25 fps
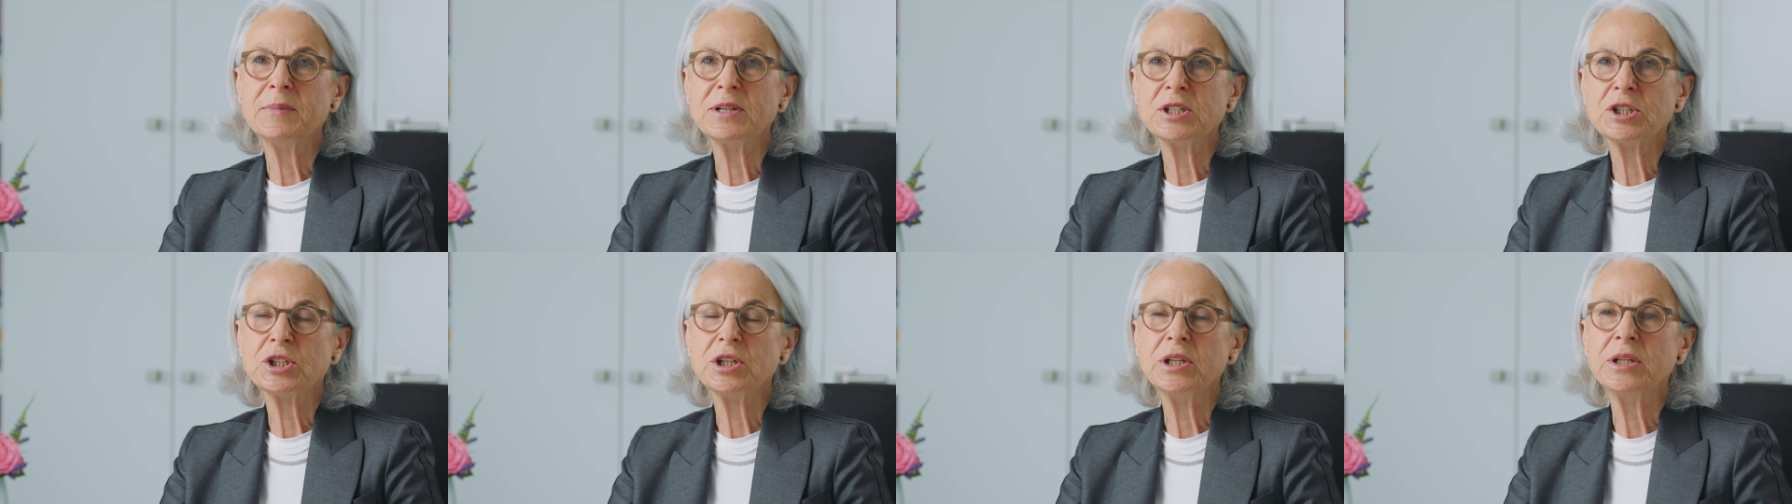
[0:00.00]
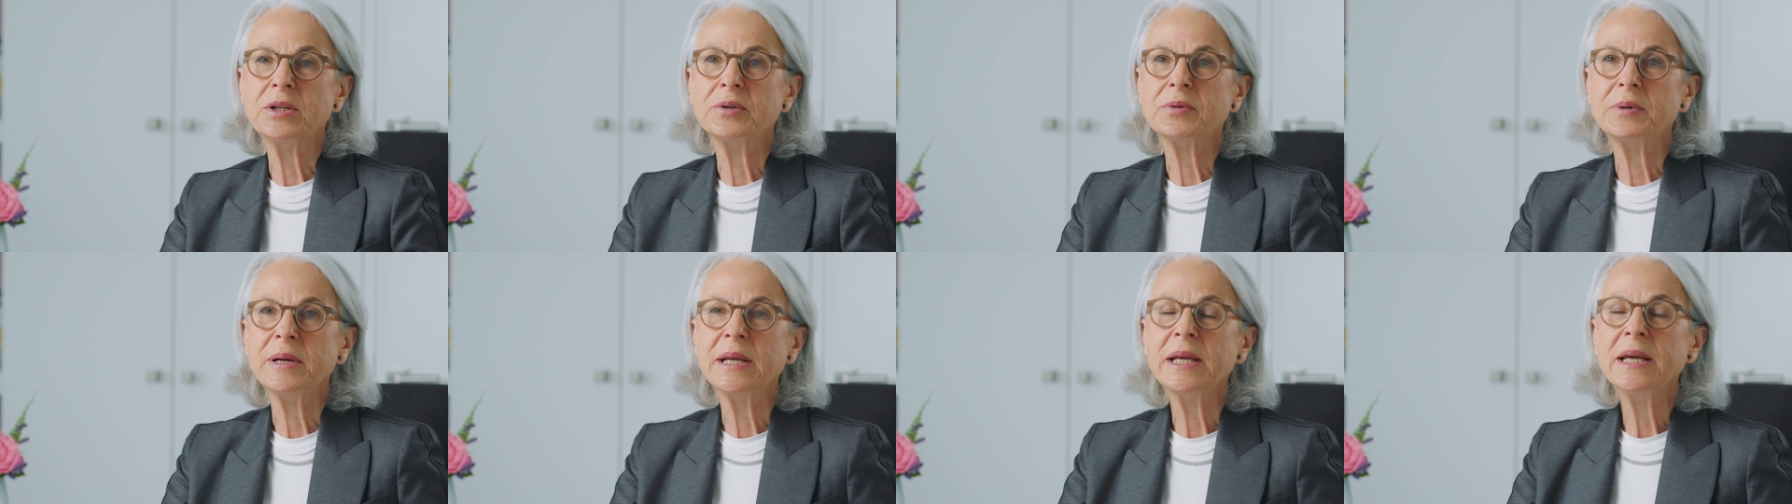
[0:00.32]

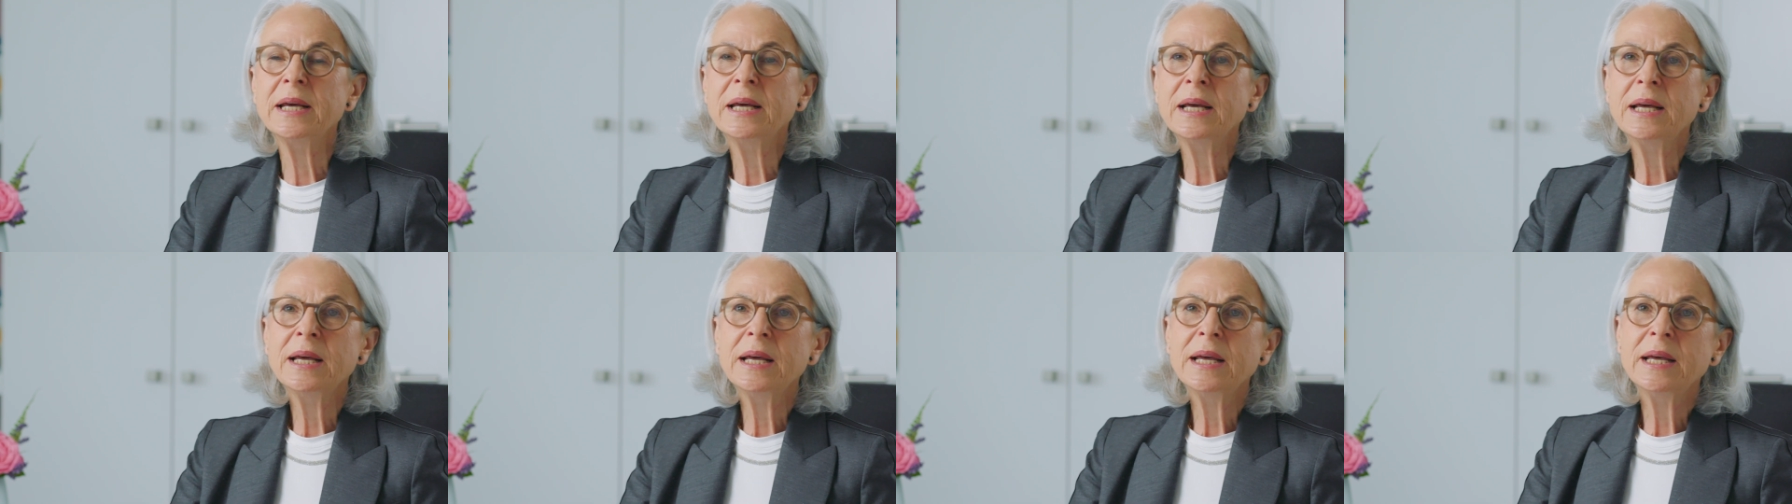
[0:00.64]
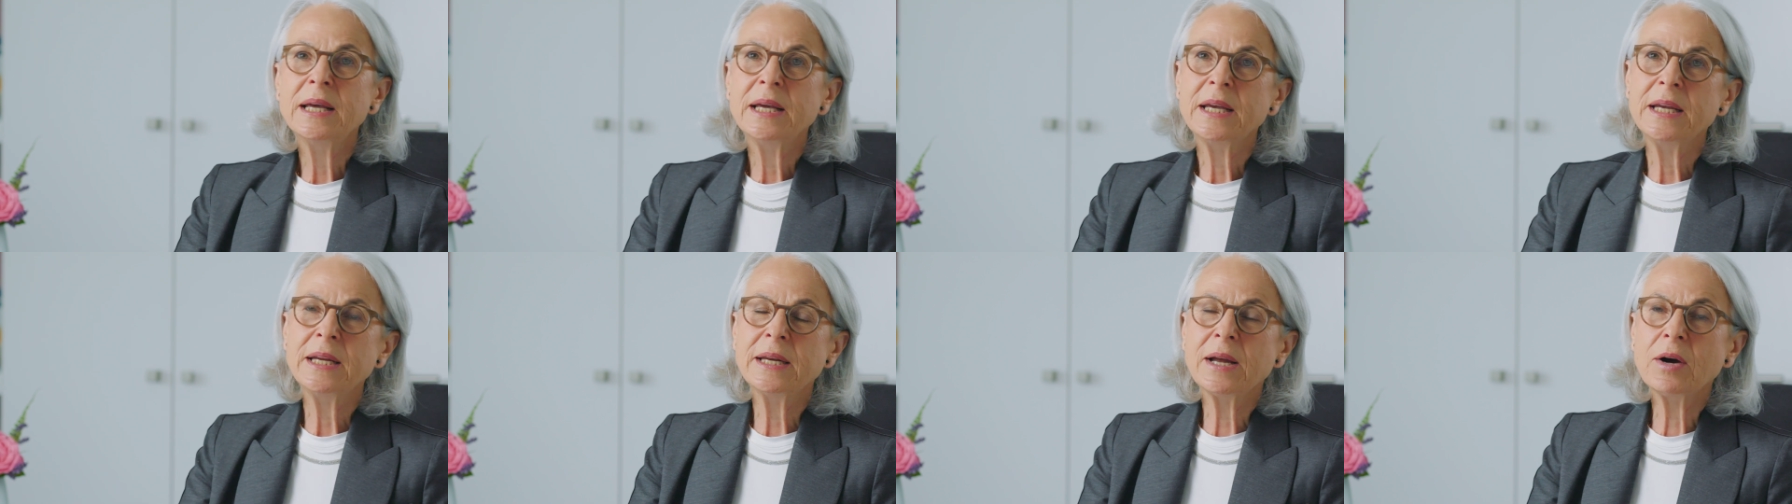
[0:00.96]
machinery.
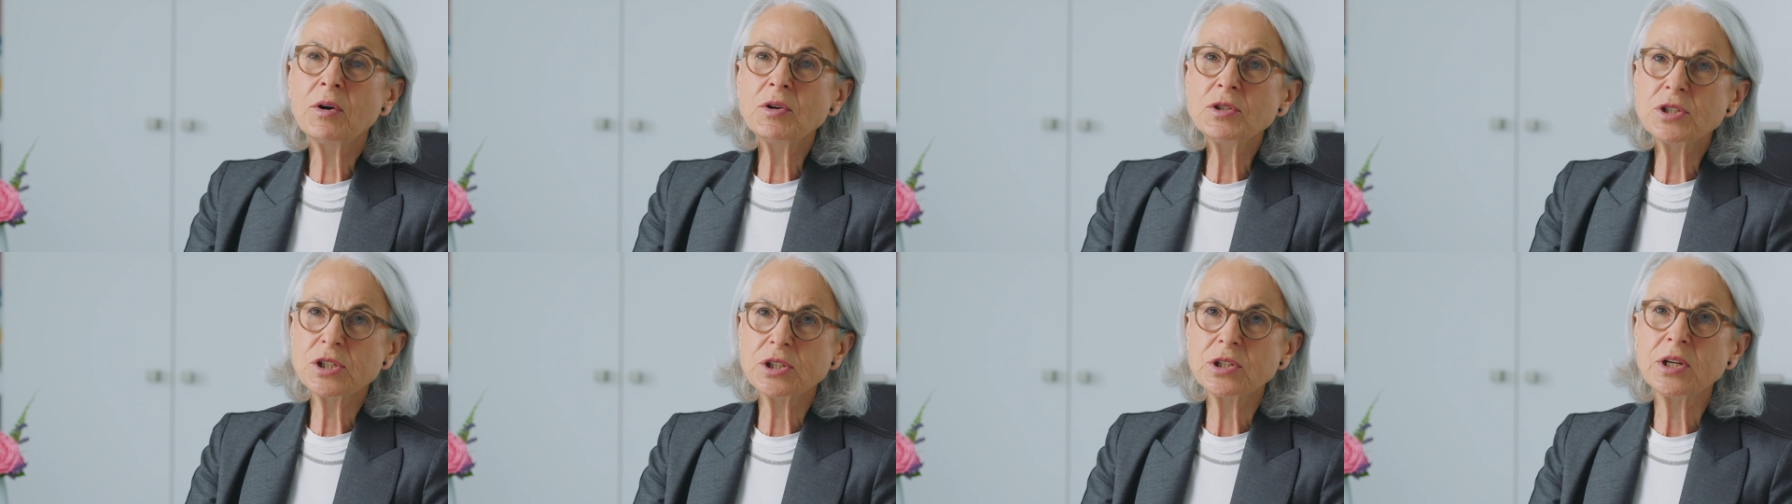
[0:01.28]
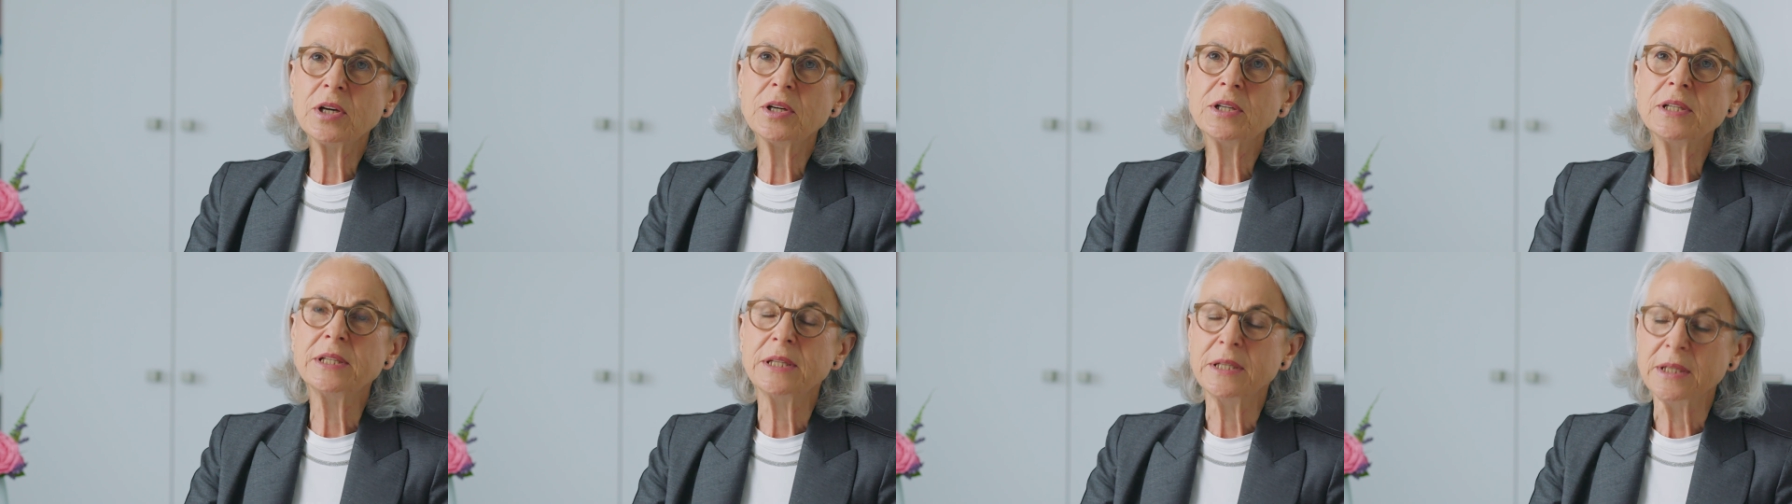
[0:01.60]
In our
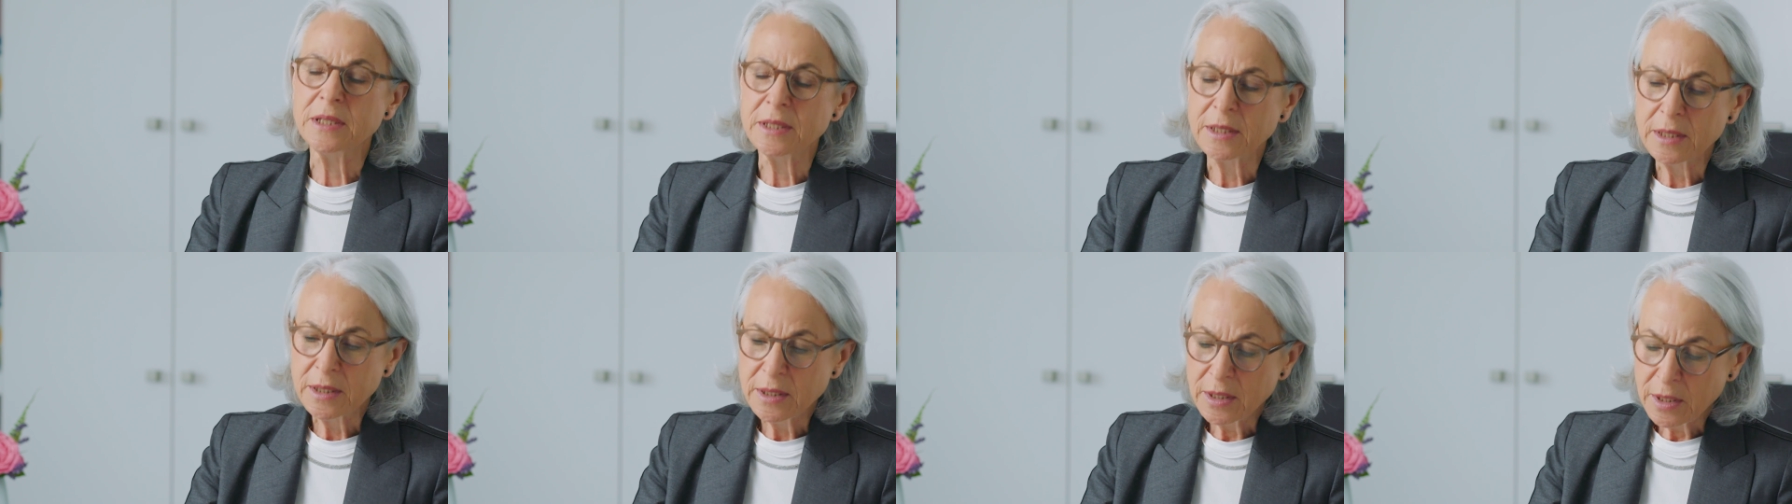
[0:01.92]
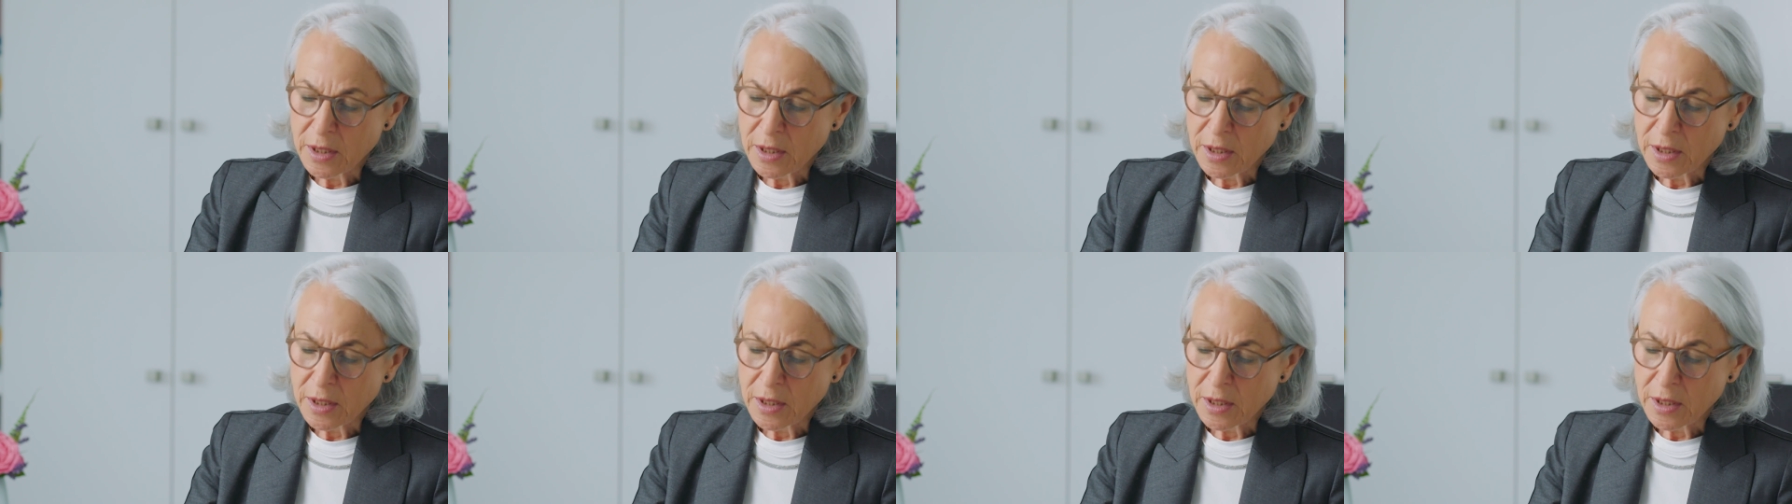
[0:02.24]
study,